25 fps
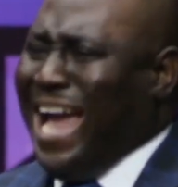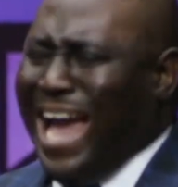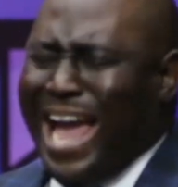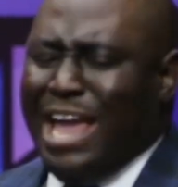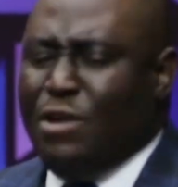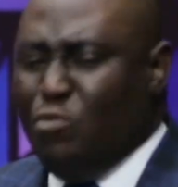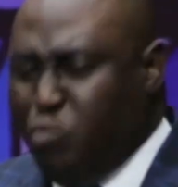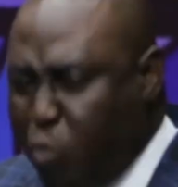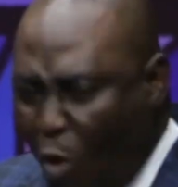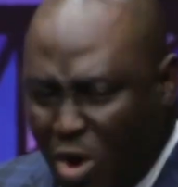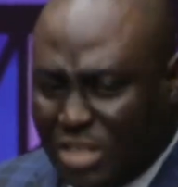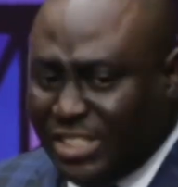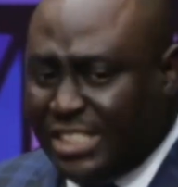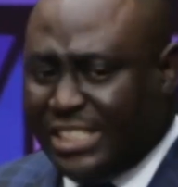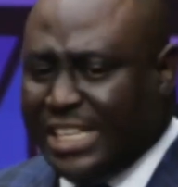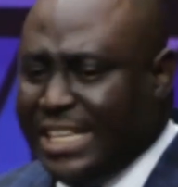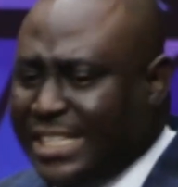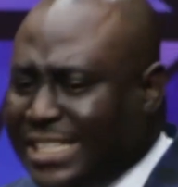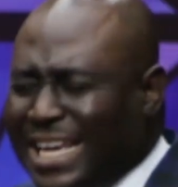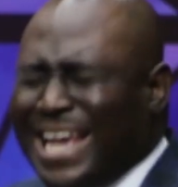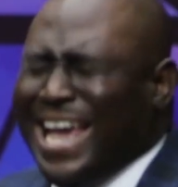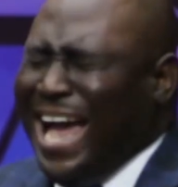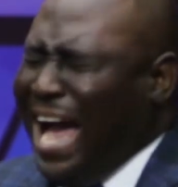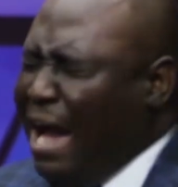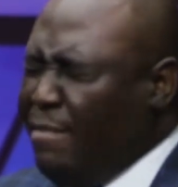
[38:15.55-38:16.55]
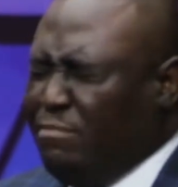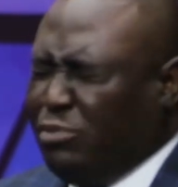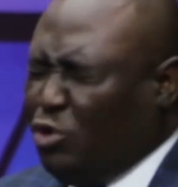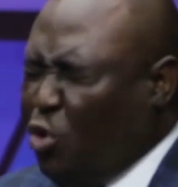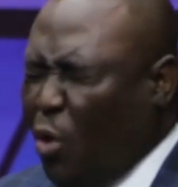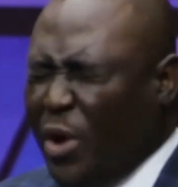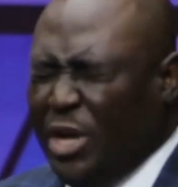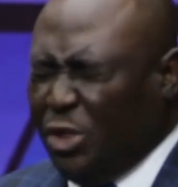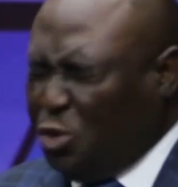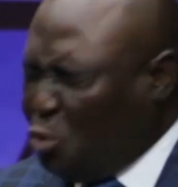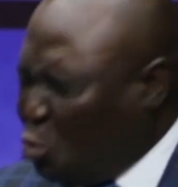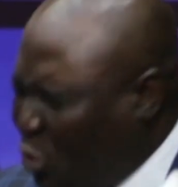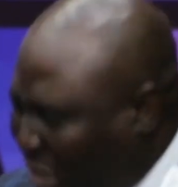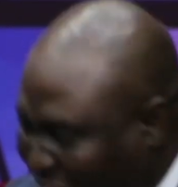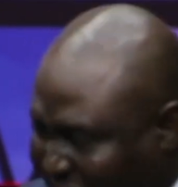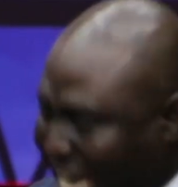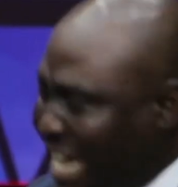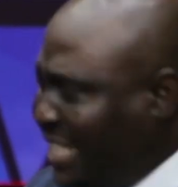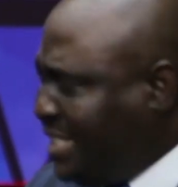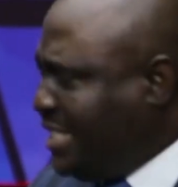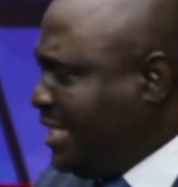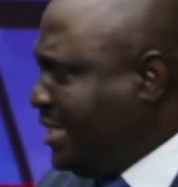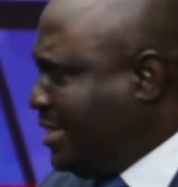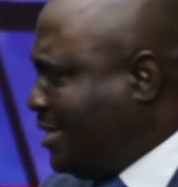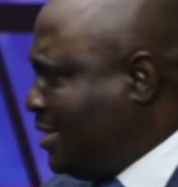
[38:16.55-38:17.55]
I want it. I'm going to
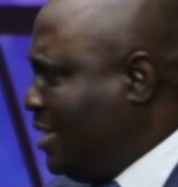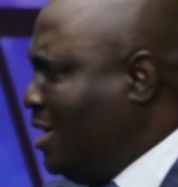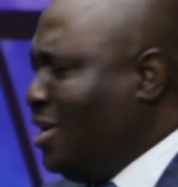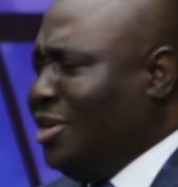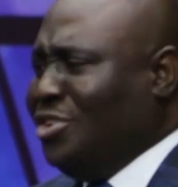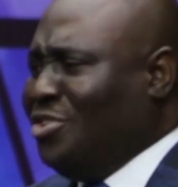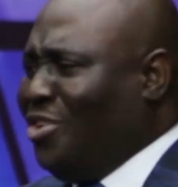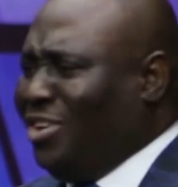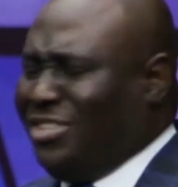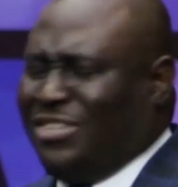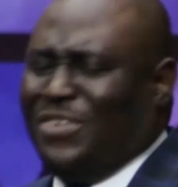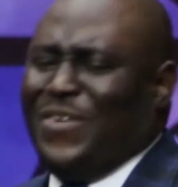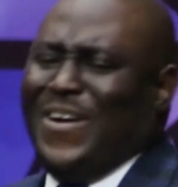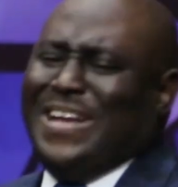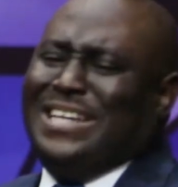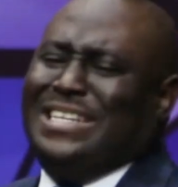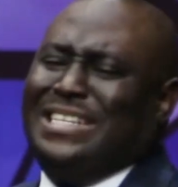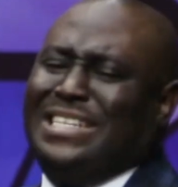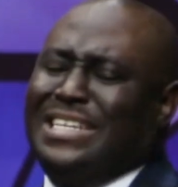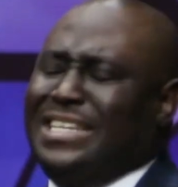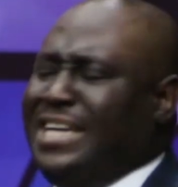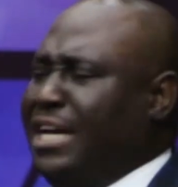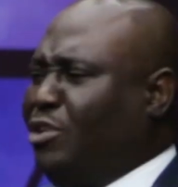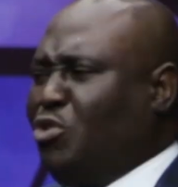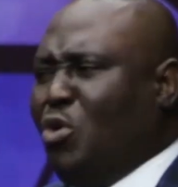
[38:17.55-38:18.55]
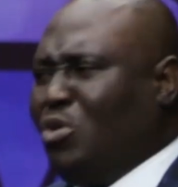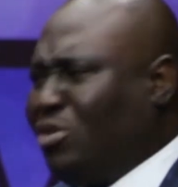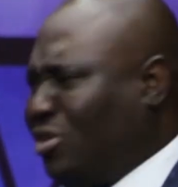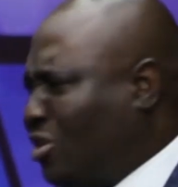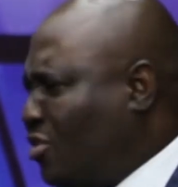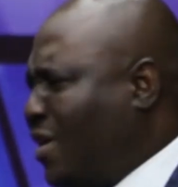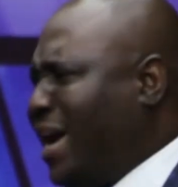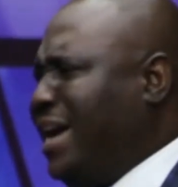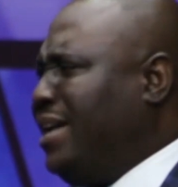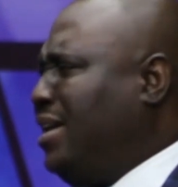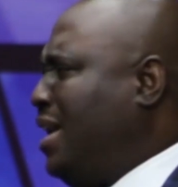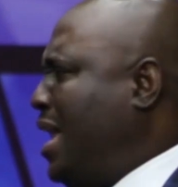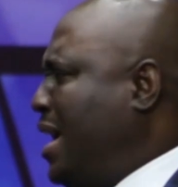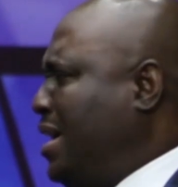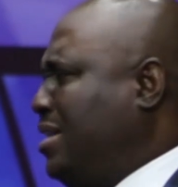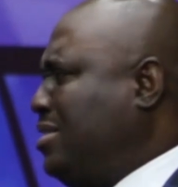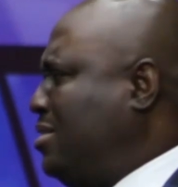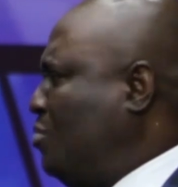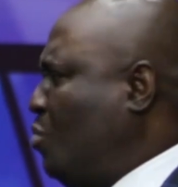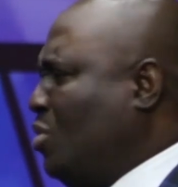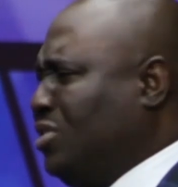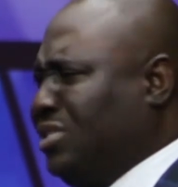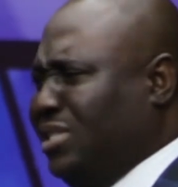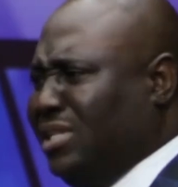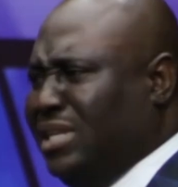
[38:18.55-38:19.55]
get it. Not how oh, I didn't get. Don't cry
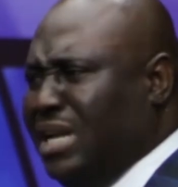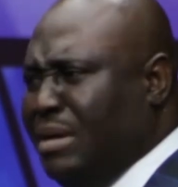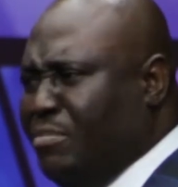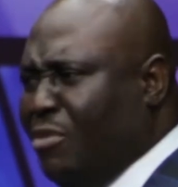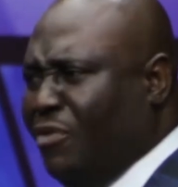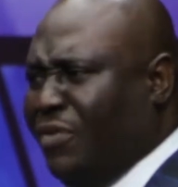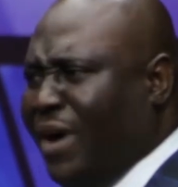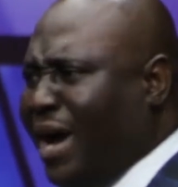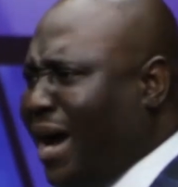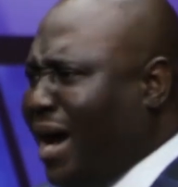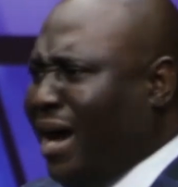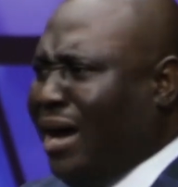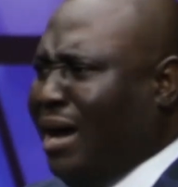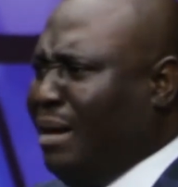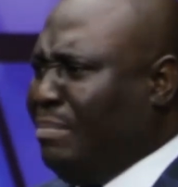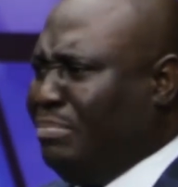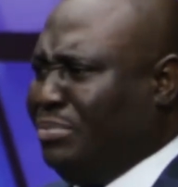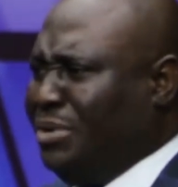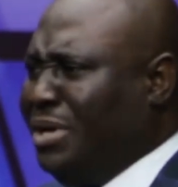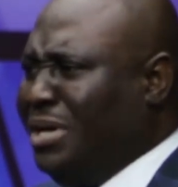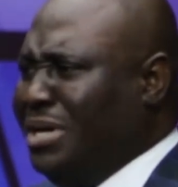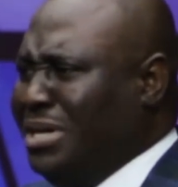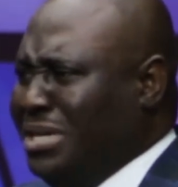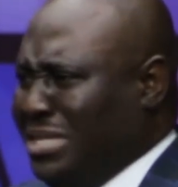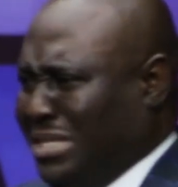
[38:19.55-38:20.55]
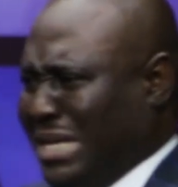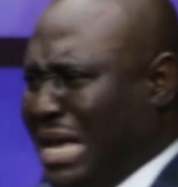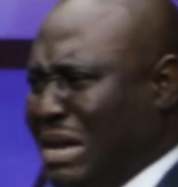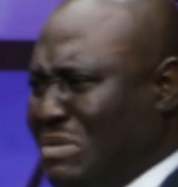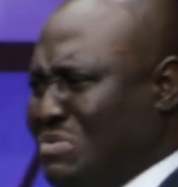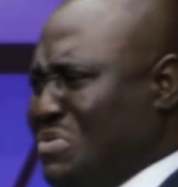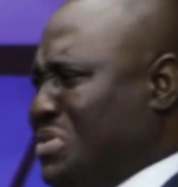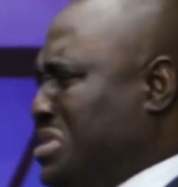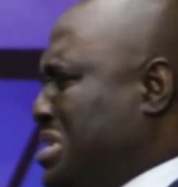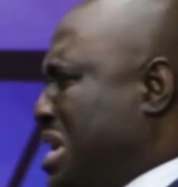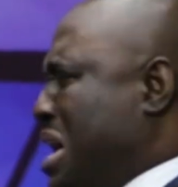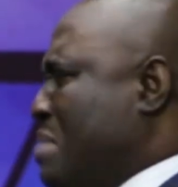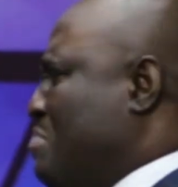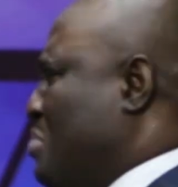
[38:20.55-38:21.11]
like what's the name of Ahab? So I want